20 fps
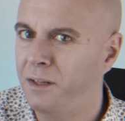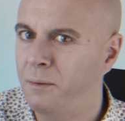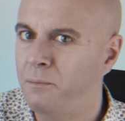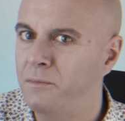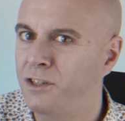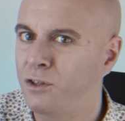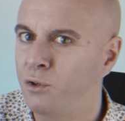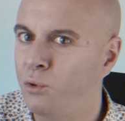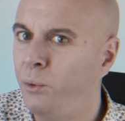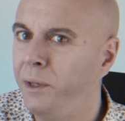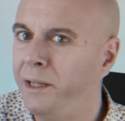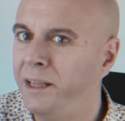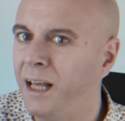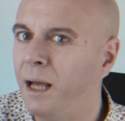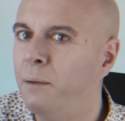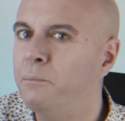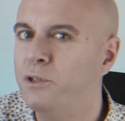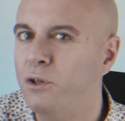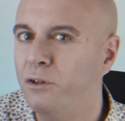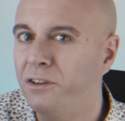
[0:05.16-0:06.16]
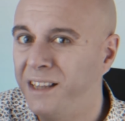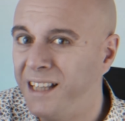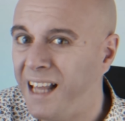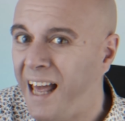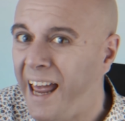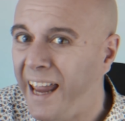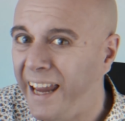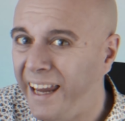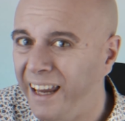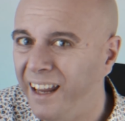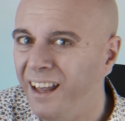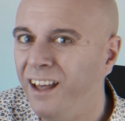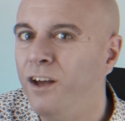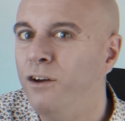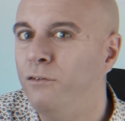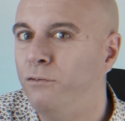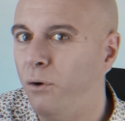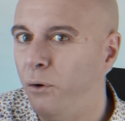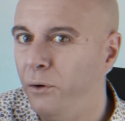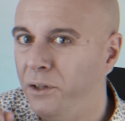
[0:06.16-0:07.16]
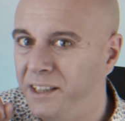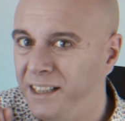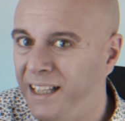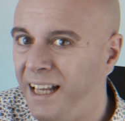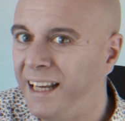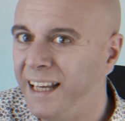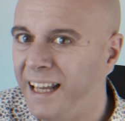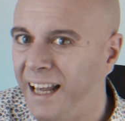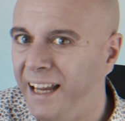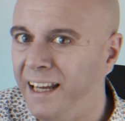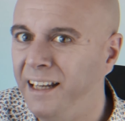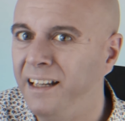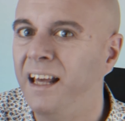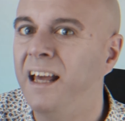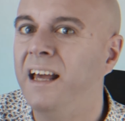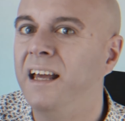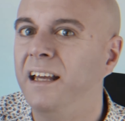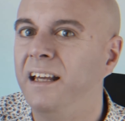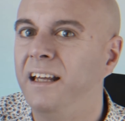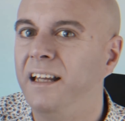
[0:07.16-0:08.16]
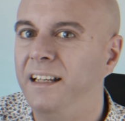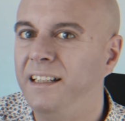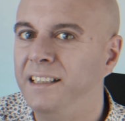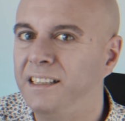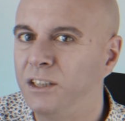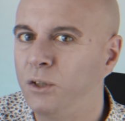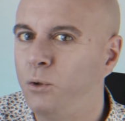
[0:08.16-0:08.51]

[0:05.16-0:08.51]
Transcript: them 3 times a day for a decade is